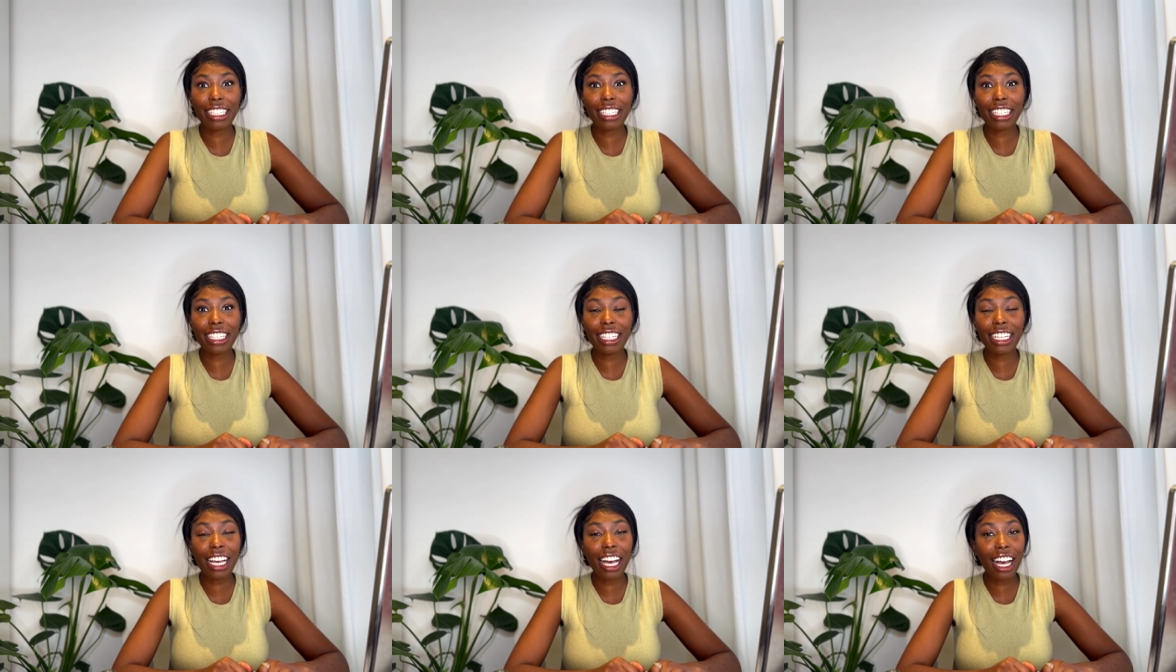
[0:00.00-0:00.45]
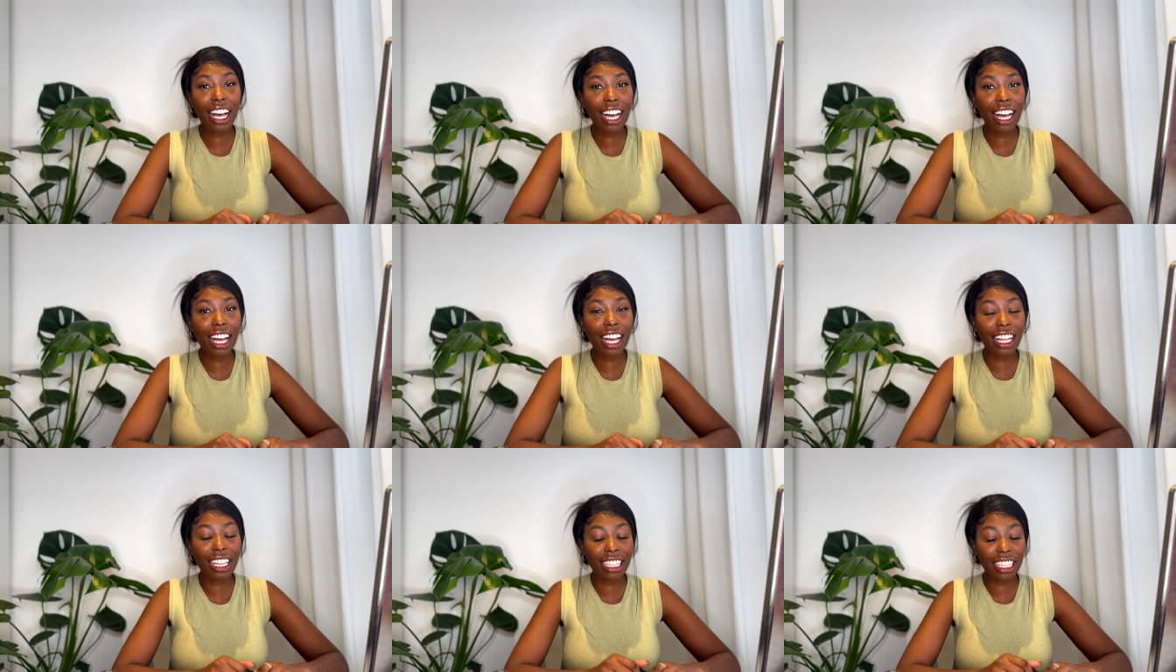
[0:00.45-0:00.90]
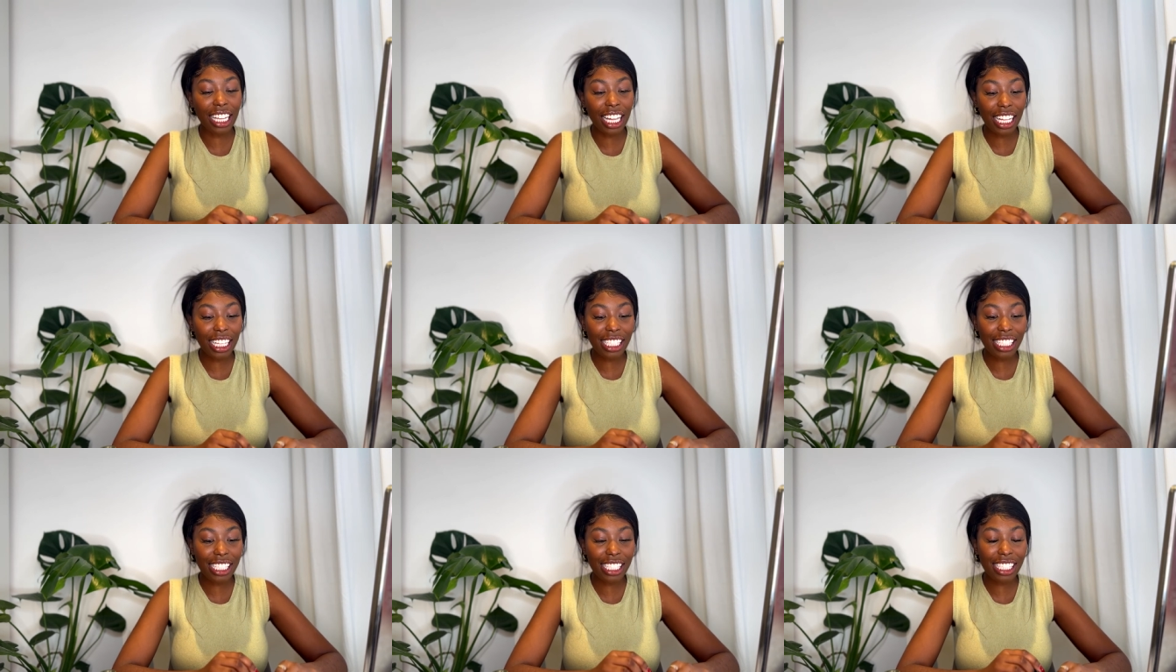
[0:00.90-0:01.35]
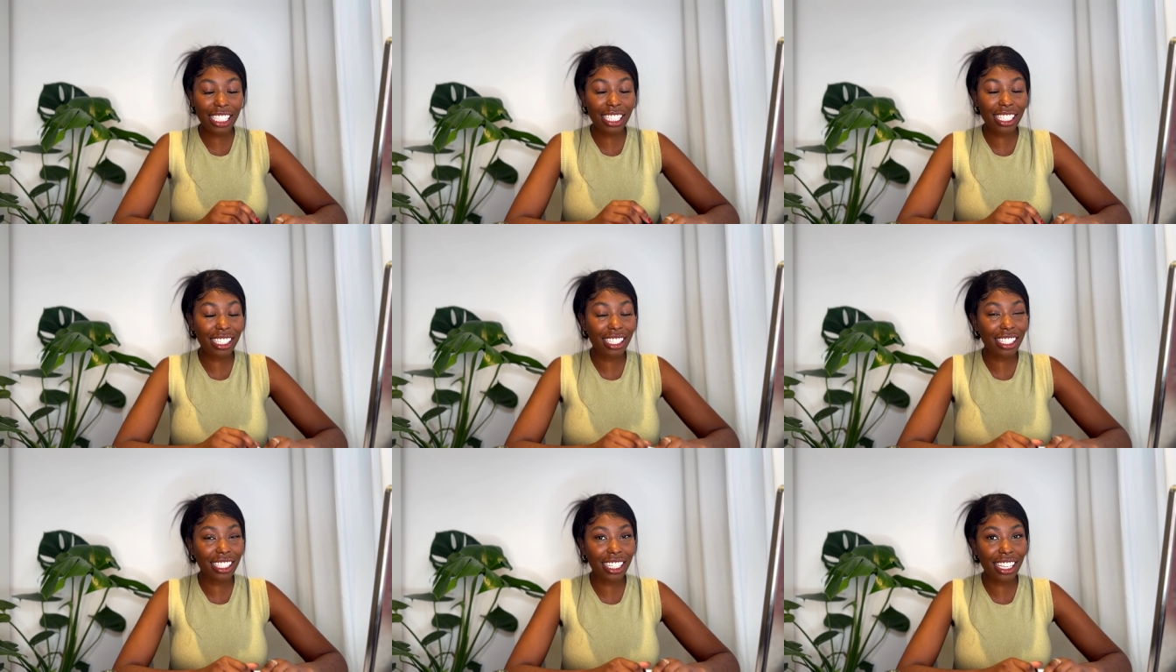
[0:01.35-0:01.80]
Yeah, let's
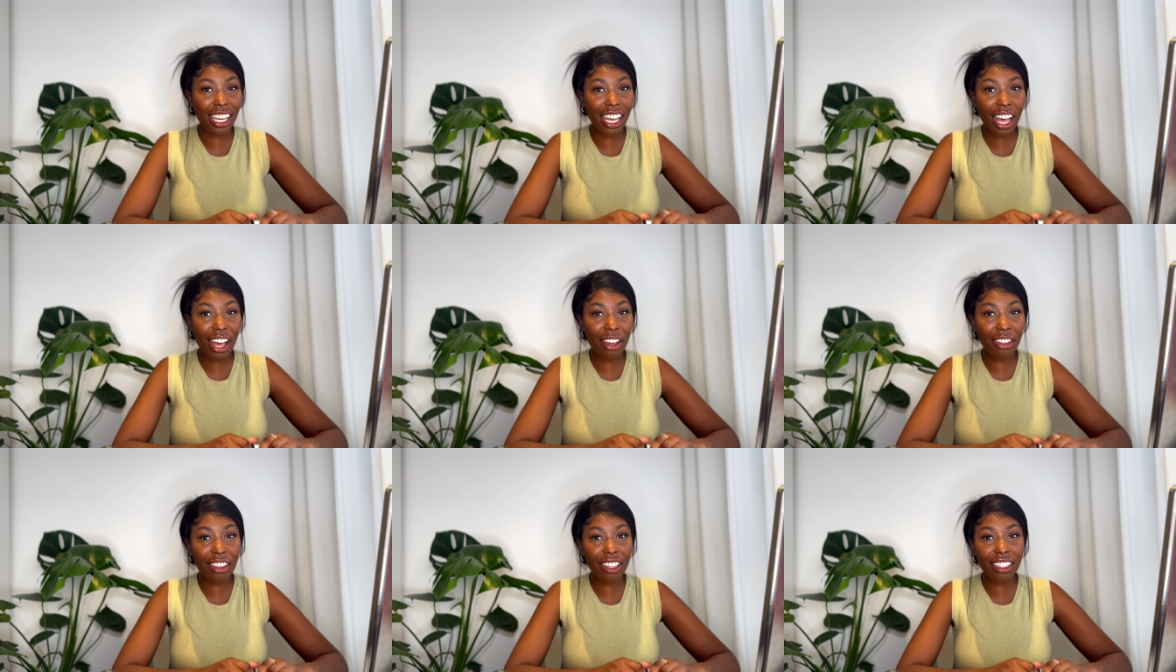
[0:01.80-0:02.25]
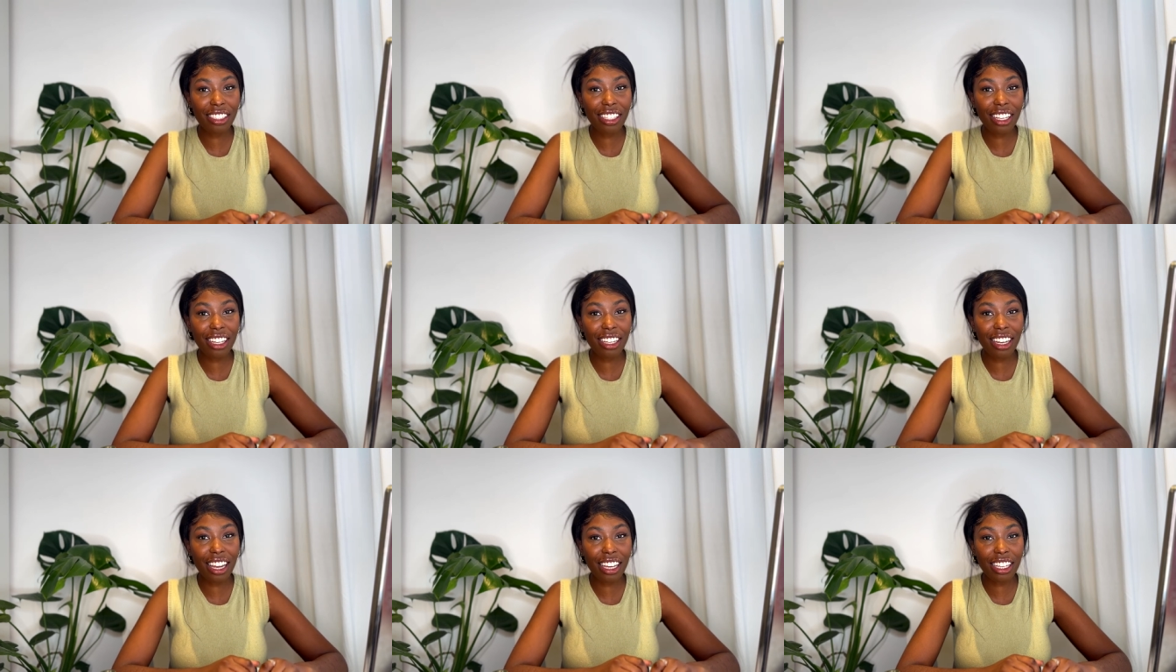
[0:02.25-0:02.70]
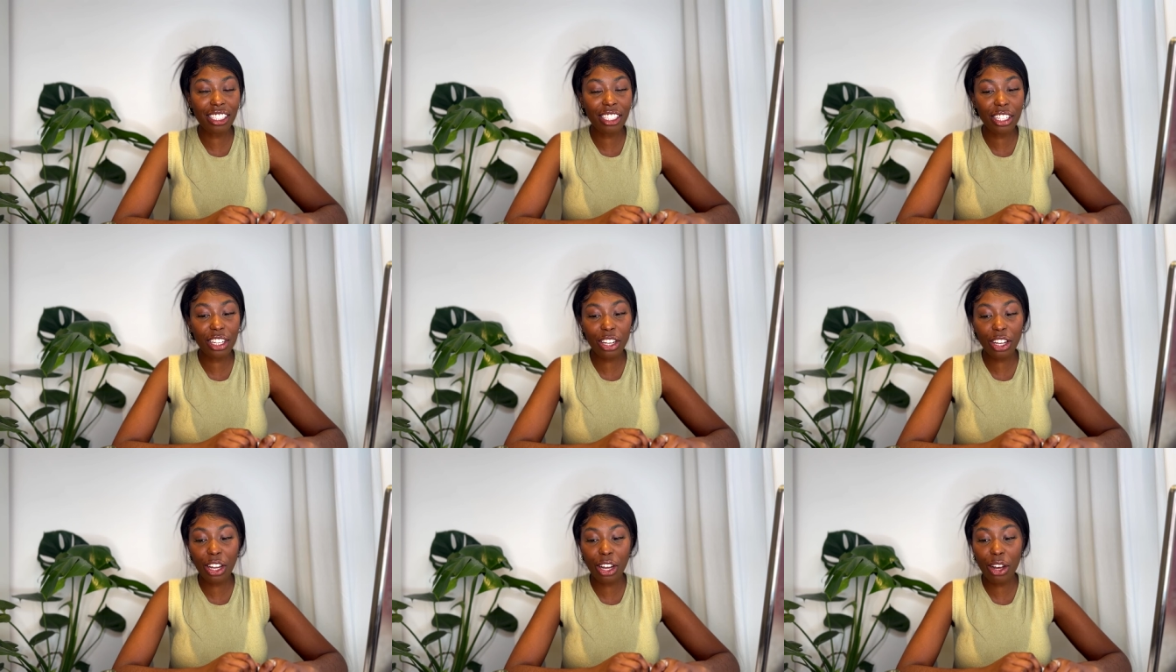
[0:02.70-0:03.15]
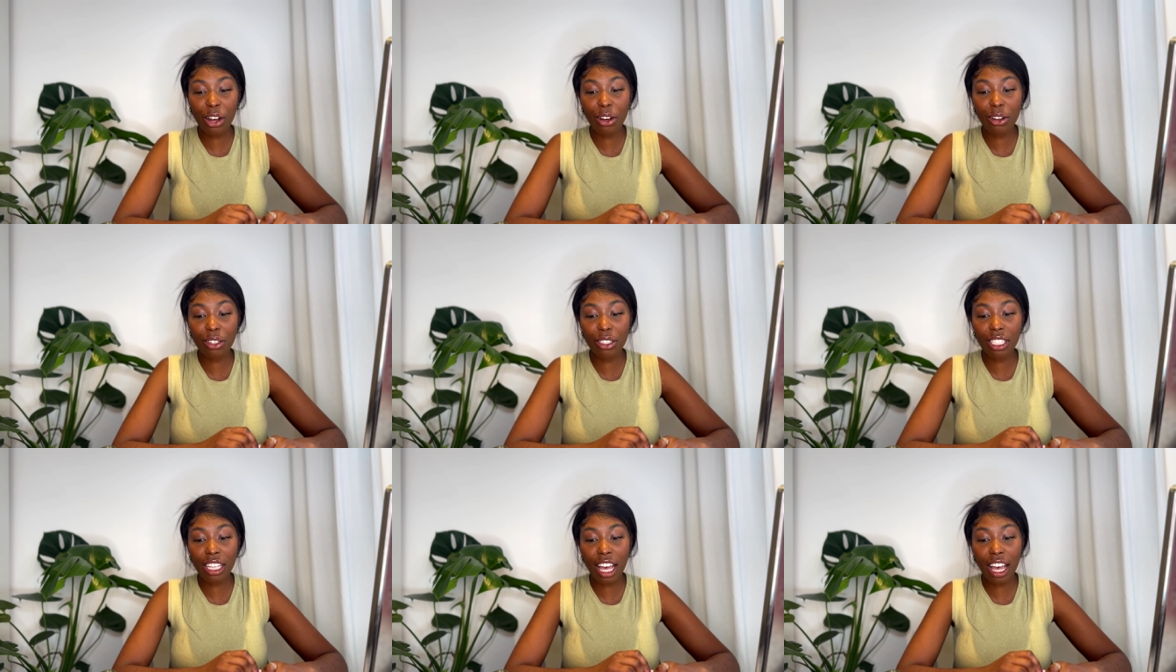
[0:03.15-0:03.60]
see how this next year
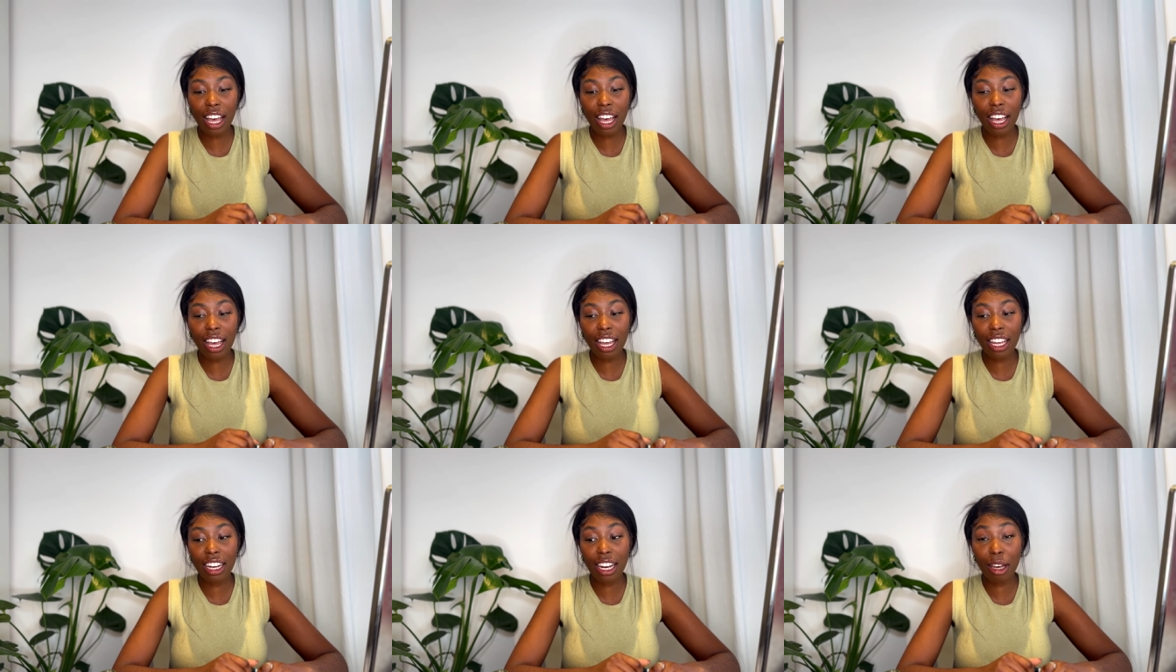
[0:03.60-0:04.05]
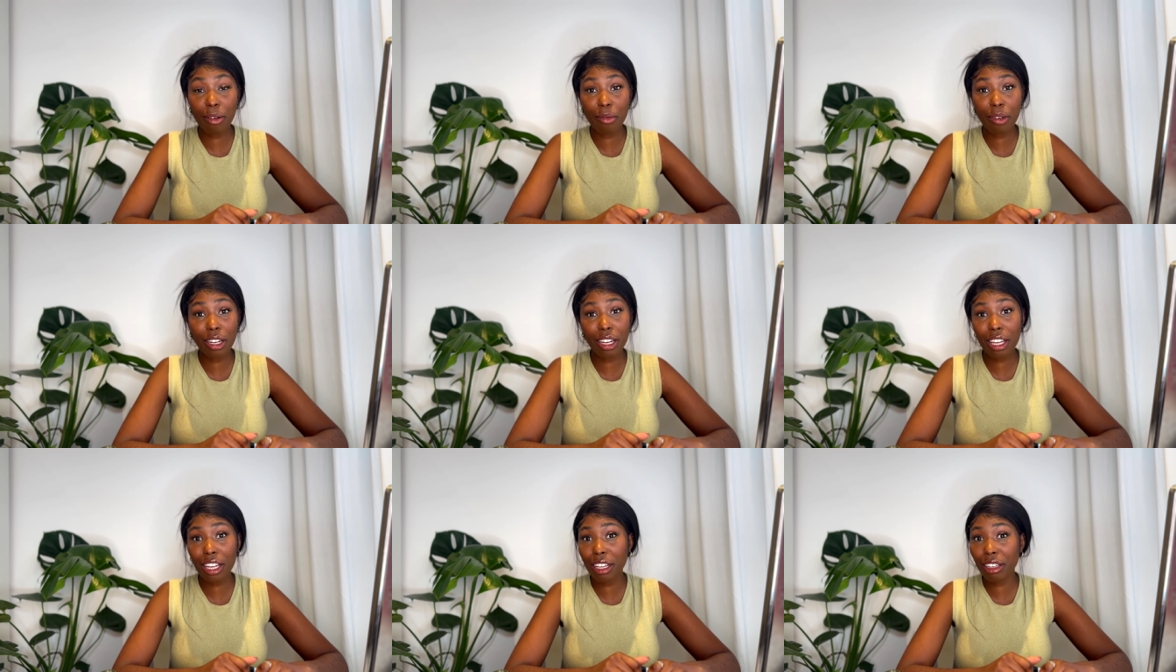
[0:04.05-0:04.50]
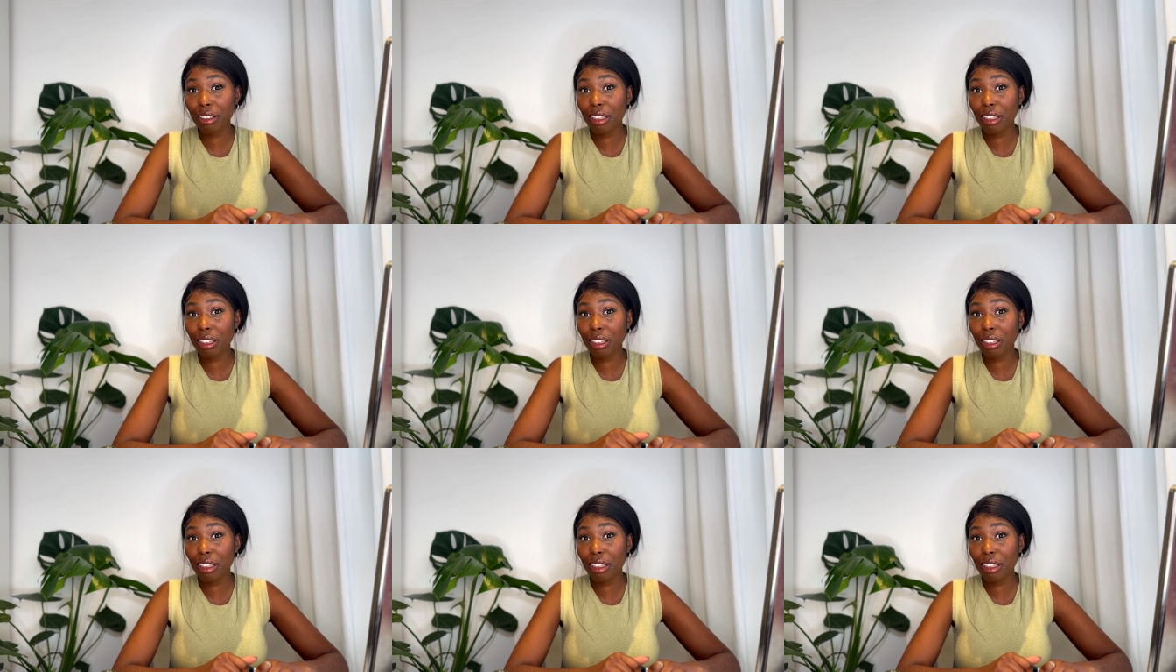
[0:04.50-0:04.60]
goes and I'm going to